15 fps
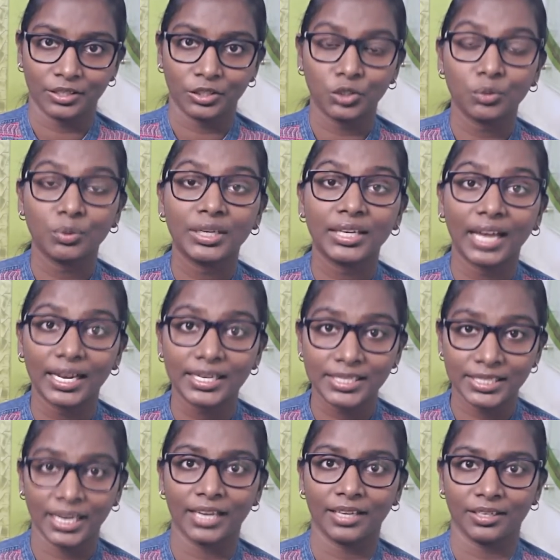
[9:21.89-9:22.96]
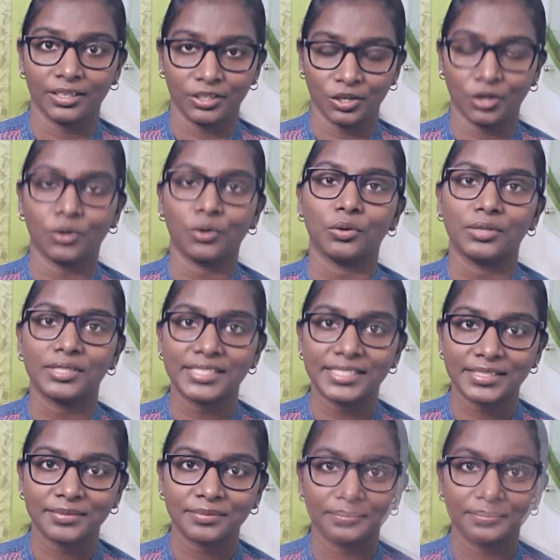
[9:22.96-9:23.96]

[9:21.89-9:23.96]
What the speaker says: You will attain your goals.